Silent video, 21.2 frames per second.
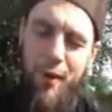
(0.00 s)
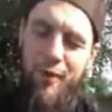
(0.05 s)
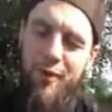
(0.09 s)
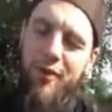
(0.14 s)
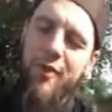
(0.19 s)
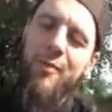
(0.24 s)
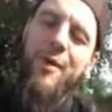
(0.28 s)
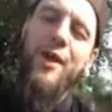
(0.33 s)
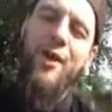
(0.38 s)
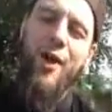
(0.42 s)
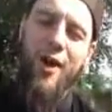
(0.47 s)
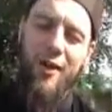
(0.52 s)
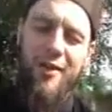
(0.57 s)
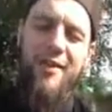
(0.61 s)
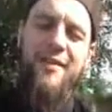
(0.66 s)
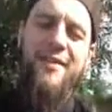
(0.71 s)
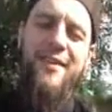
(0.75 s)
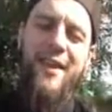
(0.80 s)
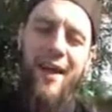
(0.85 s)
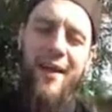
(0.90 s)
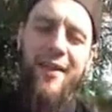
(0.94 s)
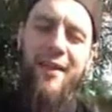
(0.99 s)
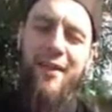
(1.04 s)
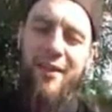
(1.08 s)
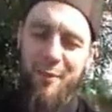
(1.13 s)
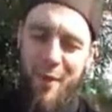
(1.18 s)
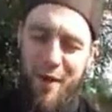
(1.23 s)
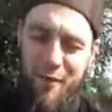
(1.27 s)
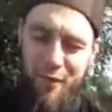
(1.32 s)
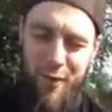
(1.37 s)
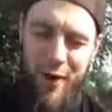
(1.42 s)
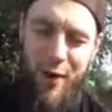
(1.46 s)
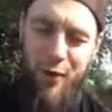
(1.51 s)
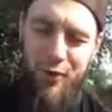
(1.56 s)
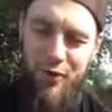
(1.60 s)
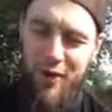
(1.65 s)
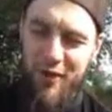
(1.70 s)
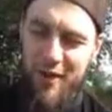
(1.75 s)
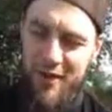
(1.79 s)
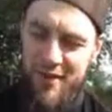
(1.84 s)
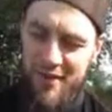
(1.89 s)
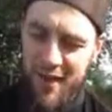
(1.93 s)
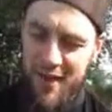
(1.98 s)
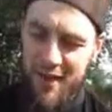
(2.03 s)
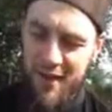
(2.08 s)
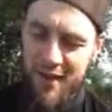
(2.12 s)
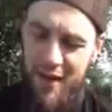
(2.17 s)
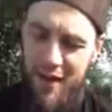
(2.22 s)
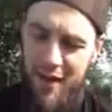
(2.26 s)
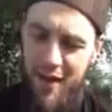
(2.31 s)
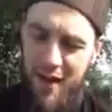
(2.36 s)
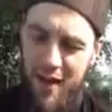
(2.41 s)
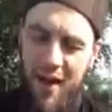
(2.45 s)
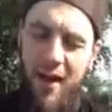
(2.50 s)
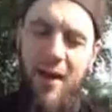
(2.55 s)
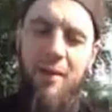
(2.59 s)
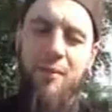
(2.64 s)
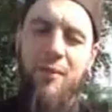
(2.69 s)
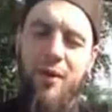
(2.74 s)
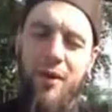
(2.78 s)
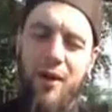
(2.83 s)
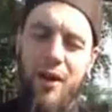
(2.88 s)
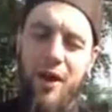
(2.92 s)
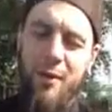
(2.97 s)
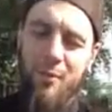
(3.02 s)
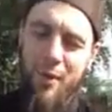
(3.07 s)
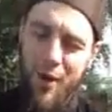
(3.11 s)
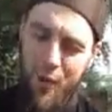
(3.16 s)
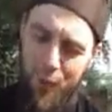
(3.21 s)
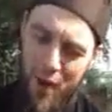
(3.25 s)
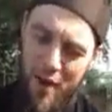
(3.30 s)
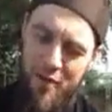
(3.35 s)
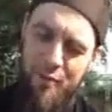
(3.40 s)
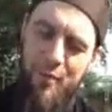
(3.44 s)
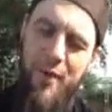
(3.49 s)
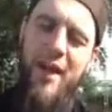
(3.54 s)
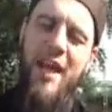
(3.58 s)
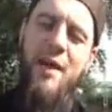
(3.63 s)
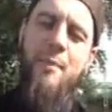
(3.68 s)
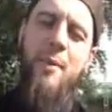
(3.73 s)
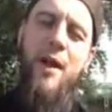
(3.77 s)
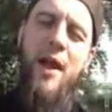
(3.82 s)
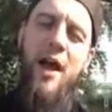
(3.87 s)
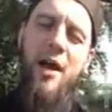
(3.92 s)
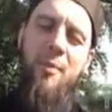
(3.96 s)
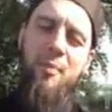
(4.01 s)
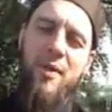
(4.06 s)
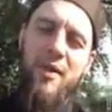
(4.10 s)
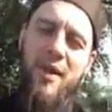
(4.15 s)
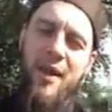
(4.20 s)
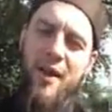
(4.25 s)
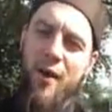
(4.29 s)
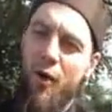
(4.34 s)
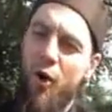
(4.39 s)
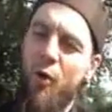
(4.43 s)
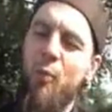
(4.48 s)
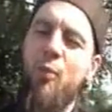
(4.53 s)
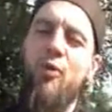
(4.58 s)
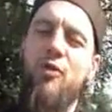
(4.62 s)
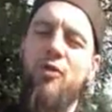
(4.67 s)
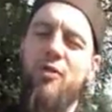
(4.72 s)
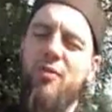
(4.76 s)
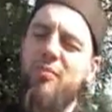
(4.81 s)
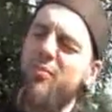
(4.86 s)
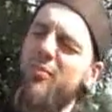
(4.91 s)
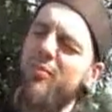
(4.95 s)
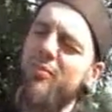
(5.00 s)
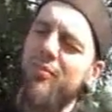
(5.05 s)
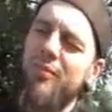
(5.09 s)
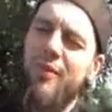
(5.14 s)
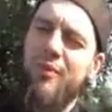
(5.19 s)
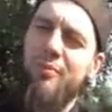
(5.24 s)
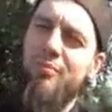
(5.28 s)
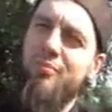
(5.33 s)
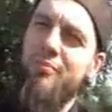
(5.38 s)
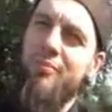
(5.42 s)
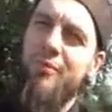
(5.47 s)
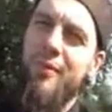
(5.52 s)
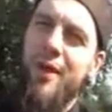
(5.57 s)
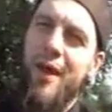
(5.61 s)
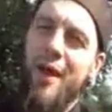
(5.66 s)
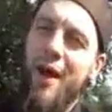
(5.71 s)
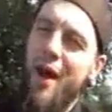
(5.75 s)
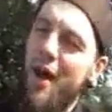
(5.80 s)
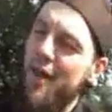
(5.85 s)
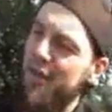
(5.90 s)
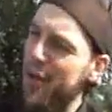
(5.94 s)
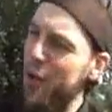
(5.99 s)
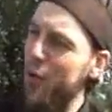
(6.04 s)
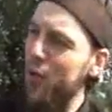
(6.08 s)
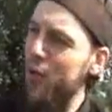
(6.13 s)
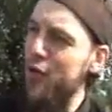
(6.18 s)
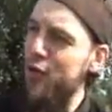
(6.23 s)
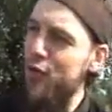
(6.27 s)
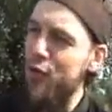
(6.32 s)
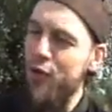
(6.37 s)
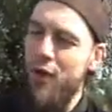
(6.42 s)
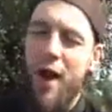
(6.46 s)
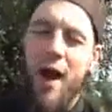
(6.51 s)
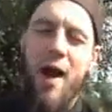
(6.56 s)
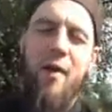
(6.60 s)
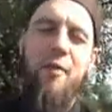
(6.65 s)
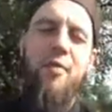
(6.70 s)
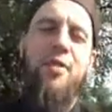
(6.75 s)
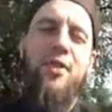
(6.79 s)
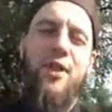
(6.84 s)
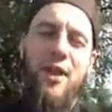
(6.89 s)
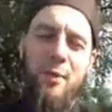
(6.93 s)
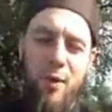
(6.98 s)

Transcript: But to make you understand, to make everyone else understand, alhamdulillah, my wife became an Ahmadi almost, I think only 2.5,